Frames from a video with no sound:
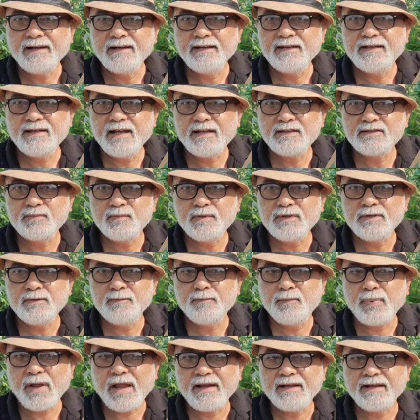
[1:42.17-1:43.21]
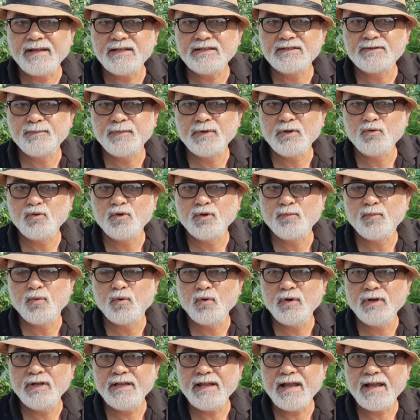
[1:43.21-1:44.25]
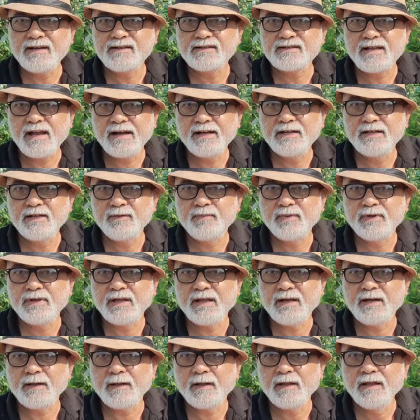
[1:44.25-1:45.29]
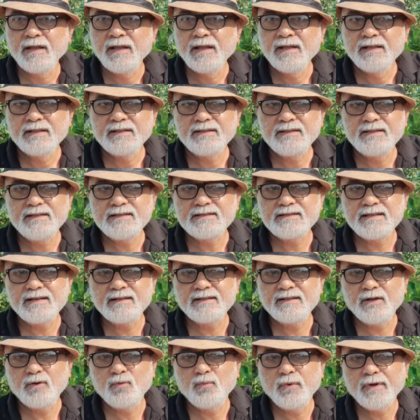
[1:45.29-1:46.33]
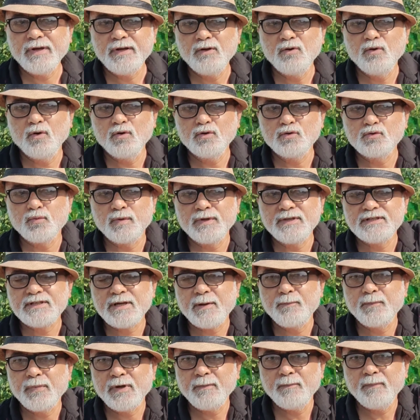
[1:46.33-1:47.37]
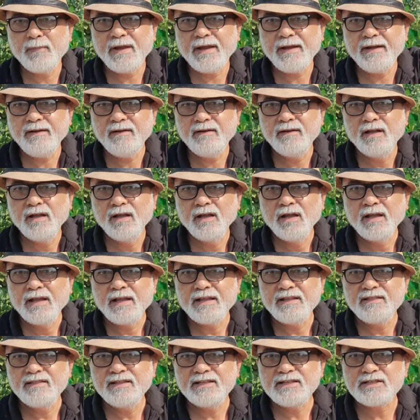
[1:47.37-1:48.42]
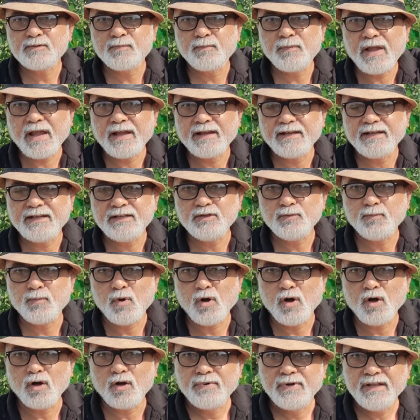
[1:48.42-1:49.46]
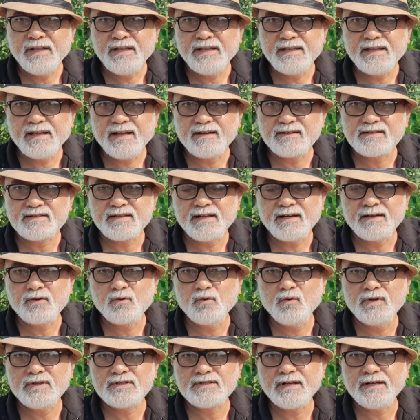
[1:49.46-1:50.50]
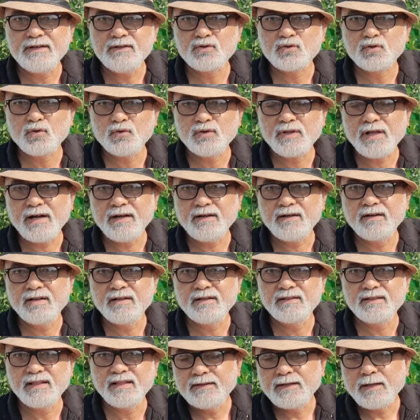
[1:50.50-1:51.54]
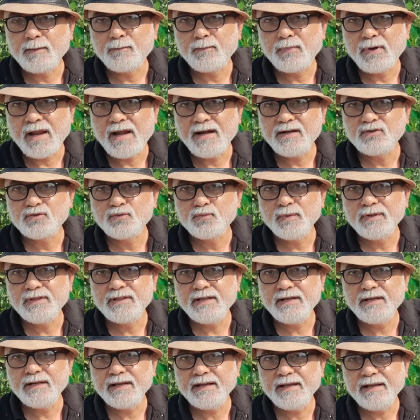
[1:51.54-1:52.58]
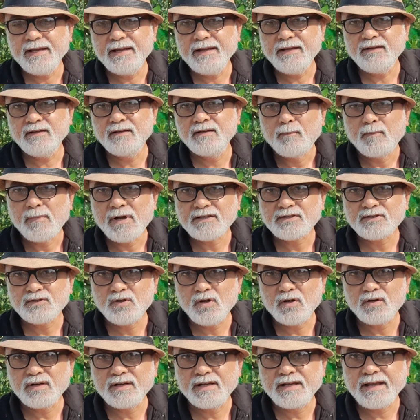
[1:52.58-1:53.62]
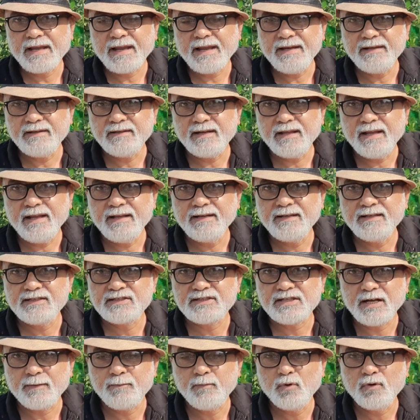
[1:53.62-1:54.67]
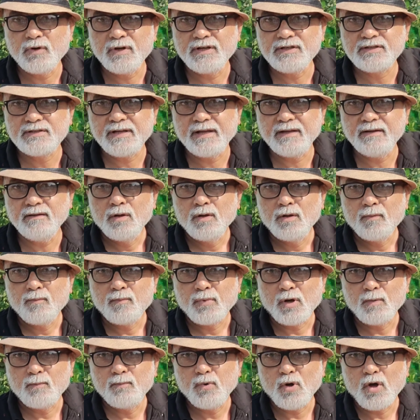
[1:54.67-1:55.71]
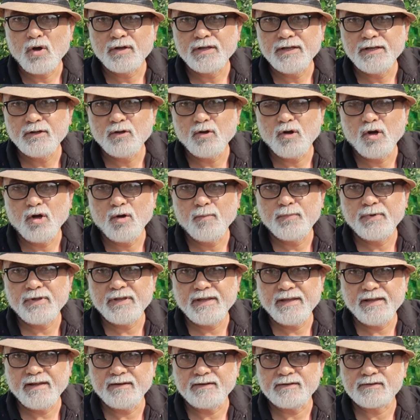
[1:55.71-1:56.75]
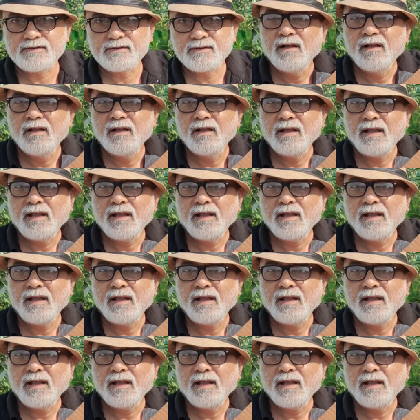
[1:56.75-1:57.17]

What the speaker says: and it has been packaged beautifully and scientifically. These are the windows which have been made in this package for free air circulation so that the plants within it must not get any suffocation or blocking of airs.